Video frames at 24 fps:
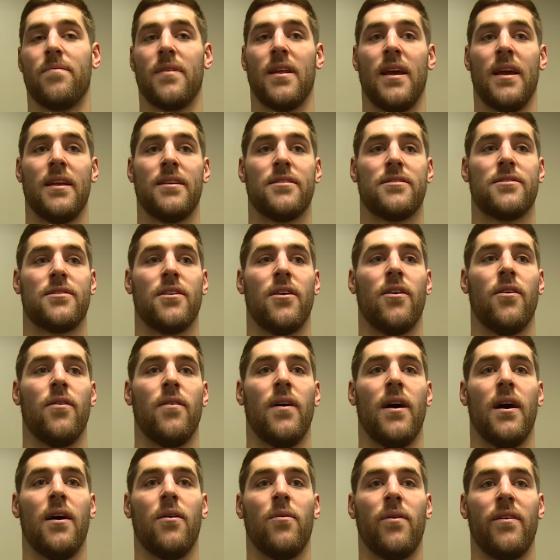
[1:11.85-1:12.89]
And
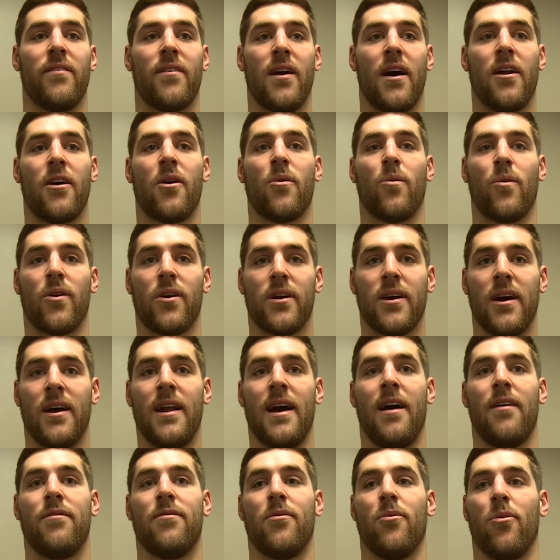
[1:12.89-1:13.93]
so we've got our work cut
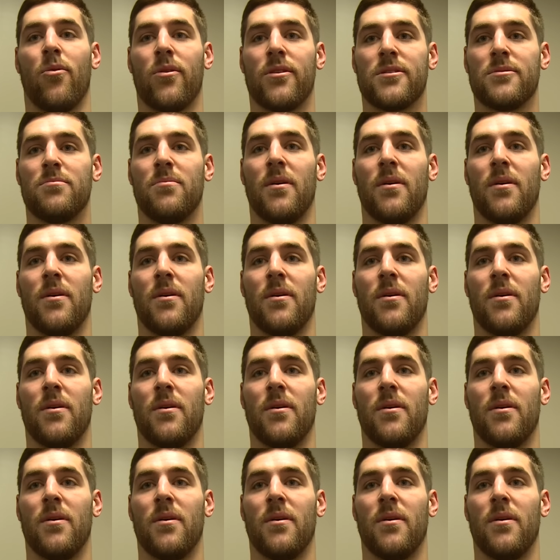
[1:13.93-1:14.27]
out for us,